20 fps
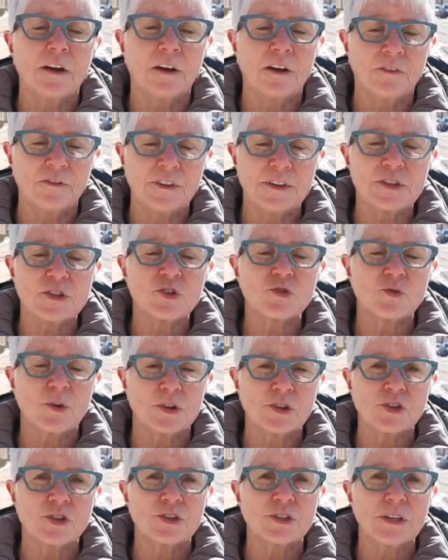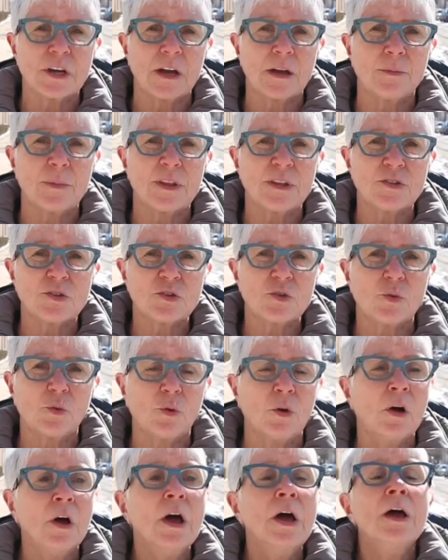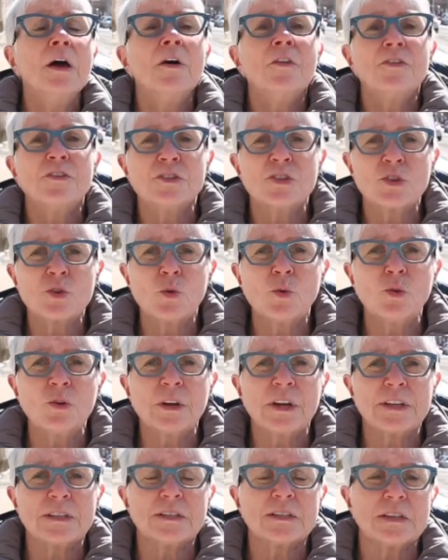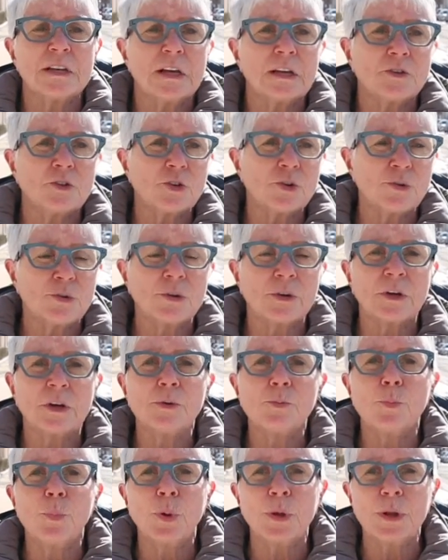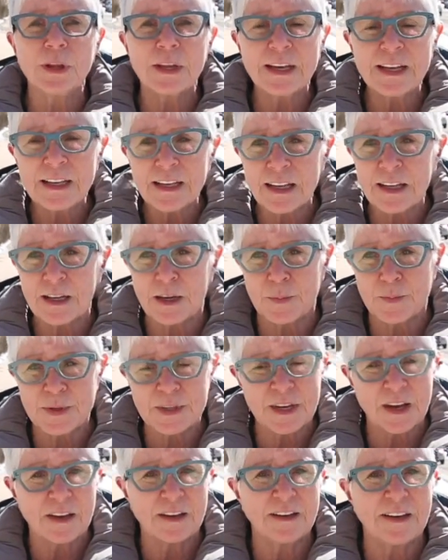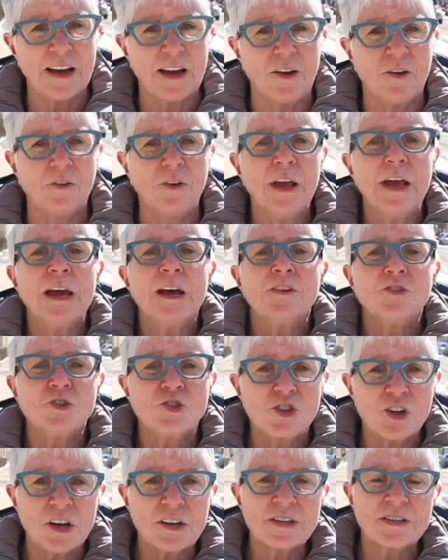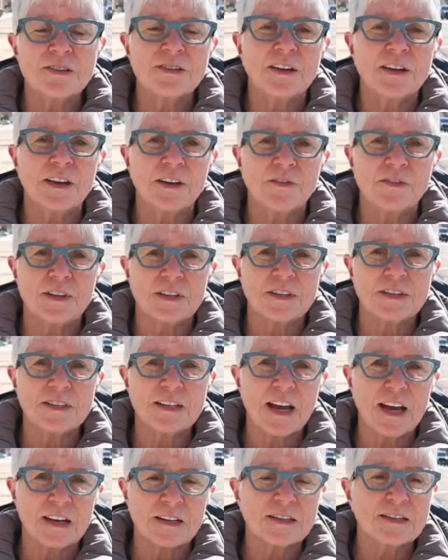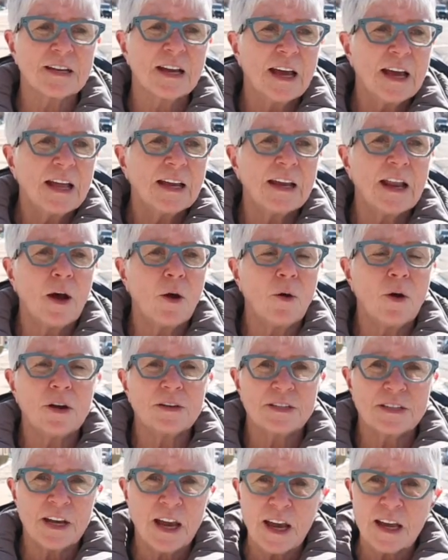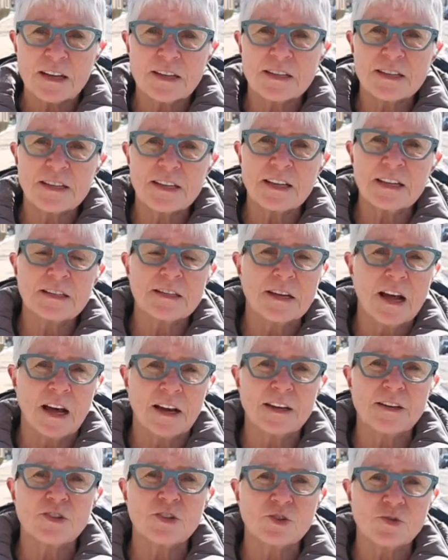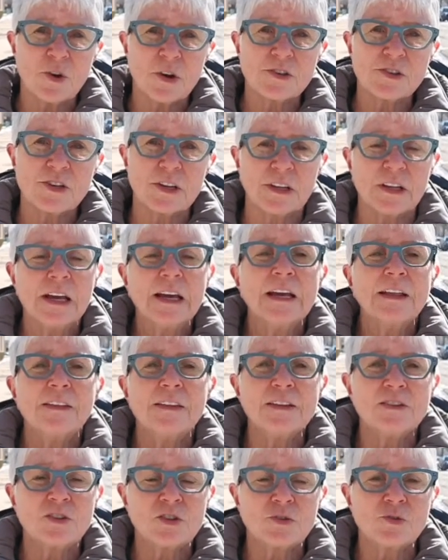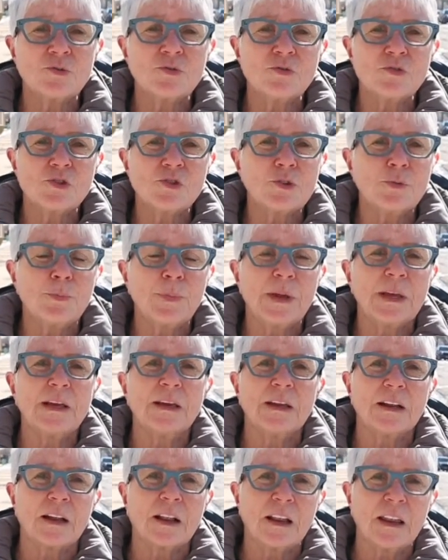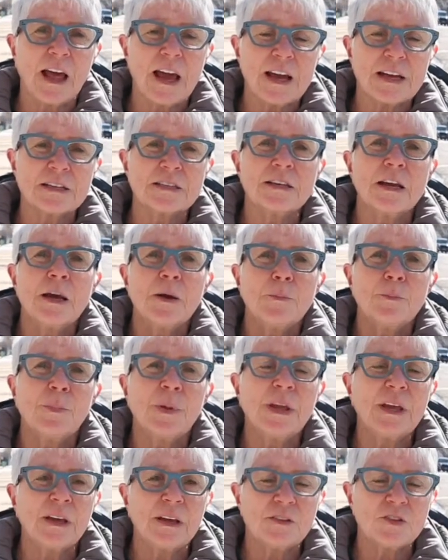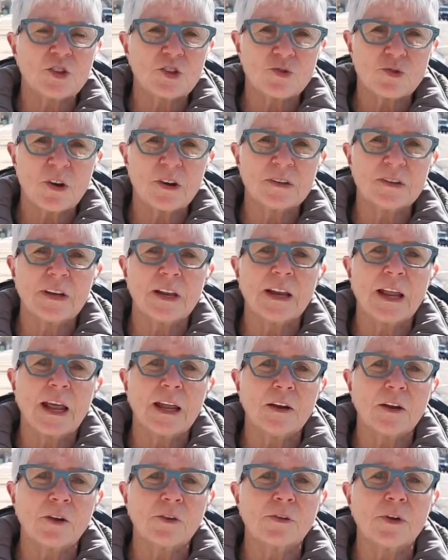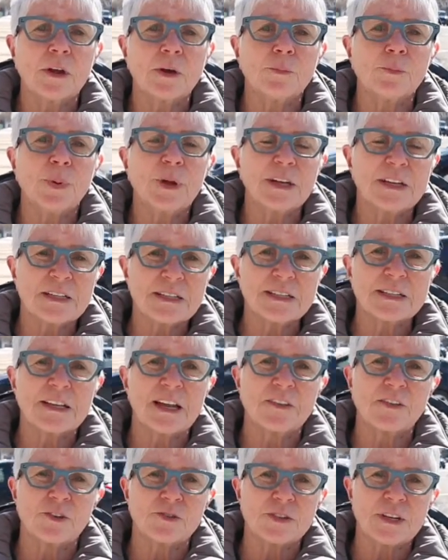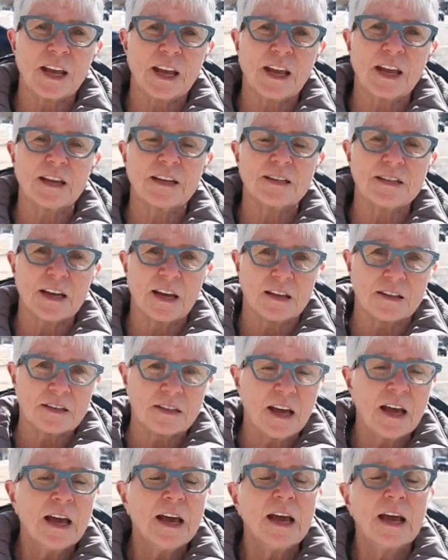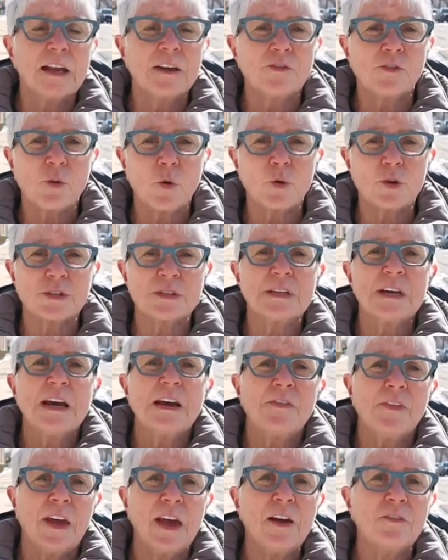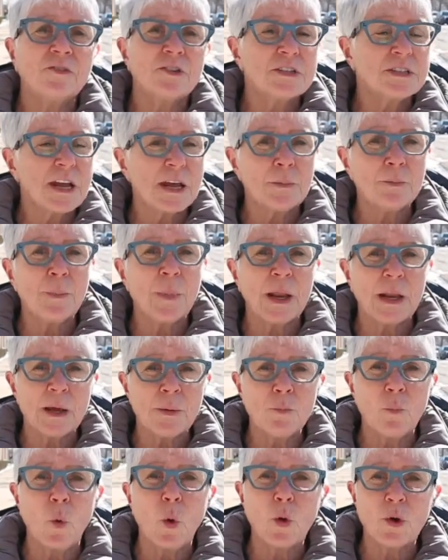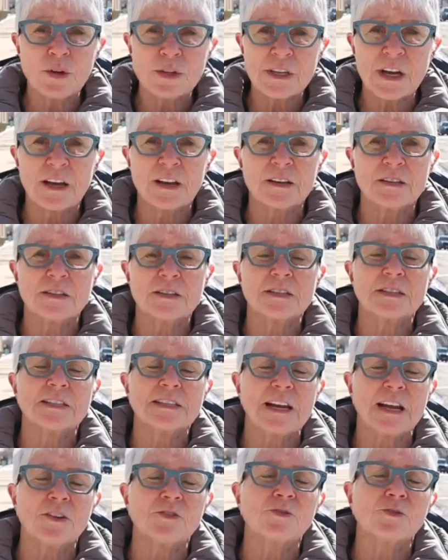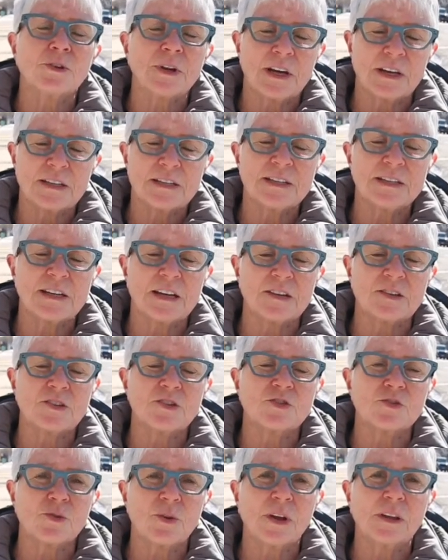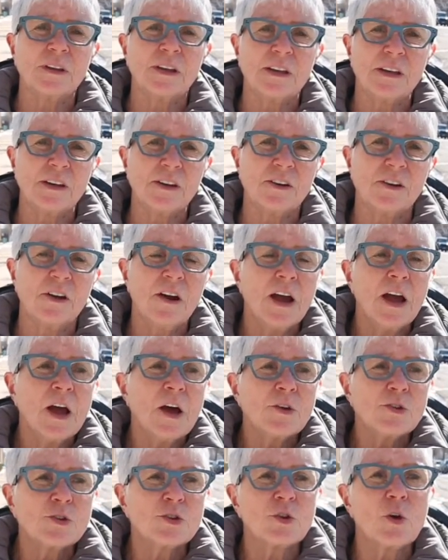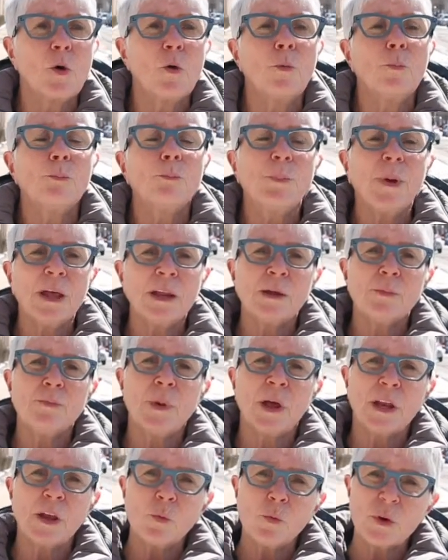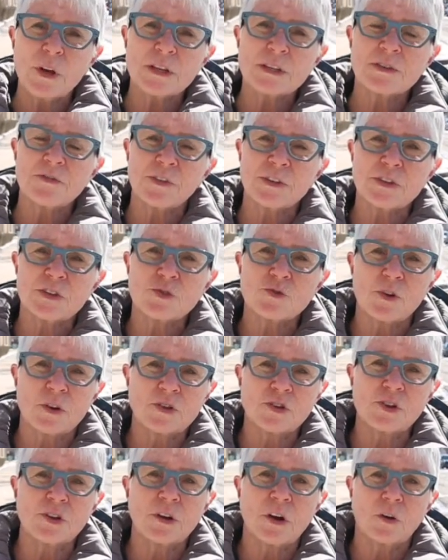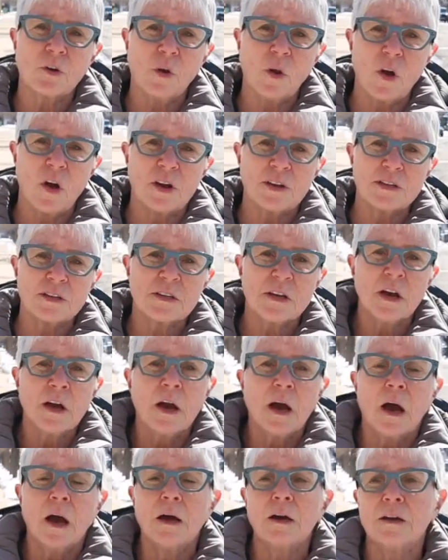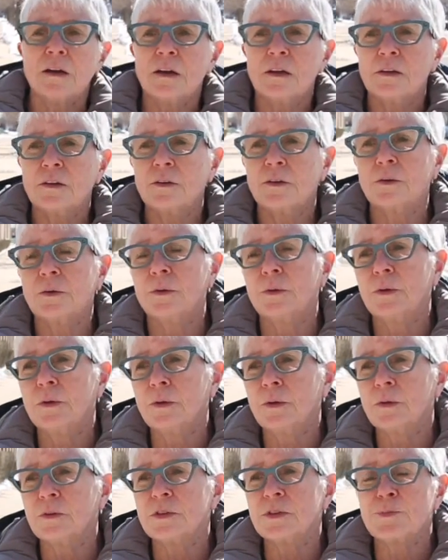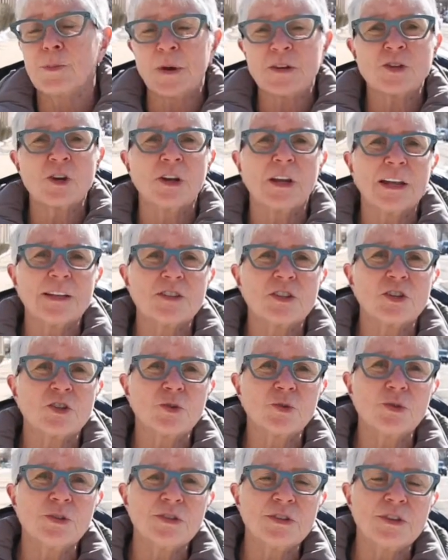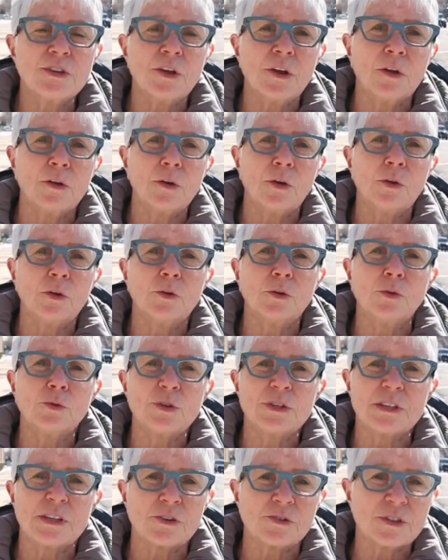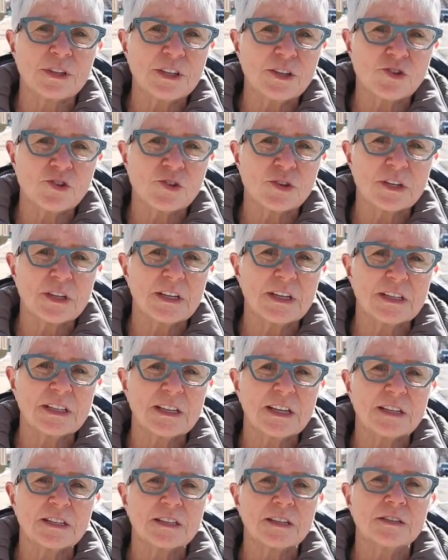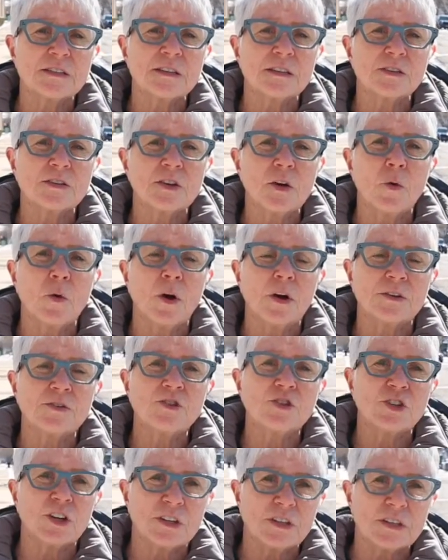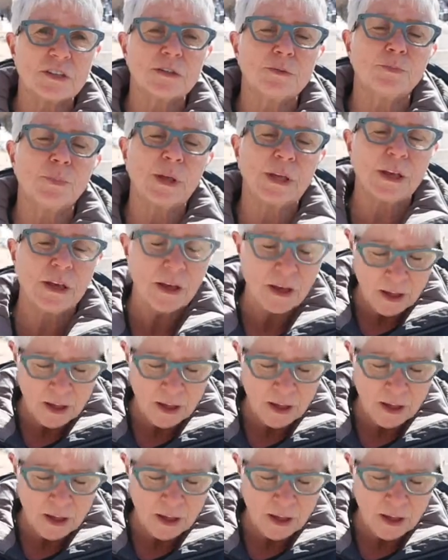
of instruction time in the school. The school gets turned completely upside down just to give this test. Now, a test is not instruction. These students should be in class being instructed and learning, but instead they're taking tests. And of course, they have to take many more tests, standardized tests, during the year. So many, many weeks of instruction are lost. Special ed students lose their teachers and assistants and so on just to be